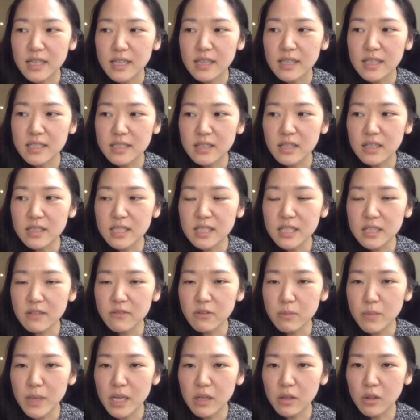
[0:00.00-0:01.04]
this doesn't
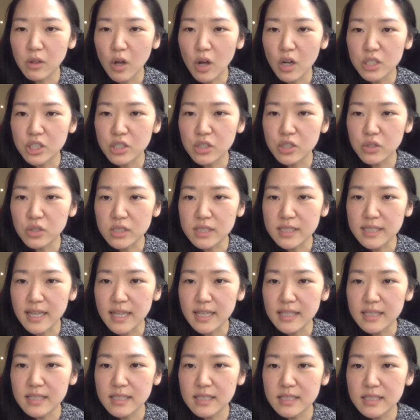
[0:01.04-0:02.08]
even make logical
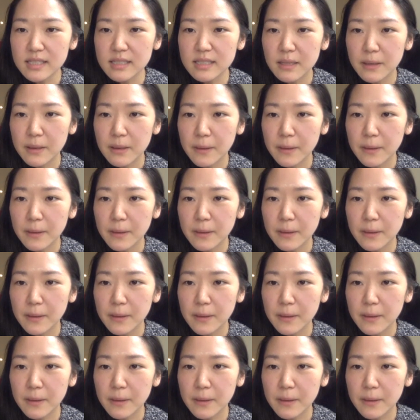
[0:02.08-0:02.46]
sense.